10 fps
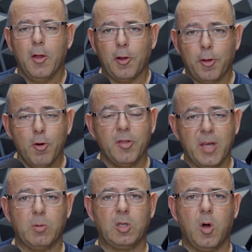The third
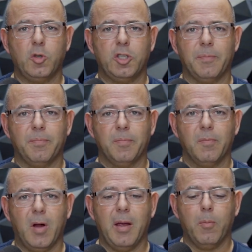thing was coaching
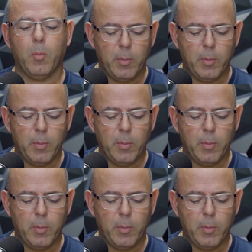right?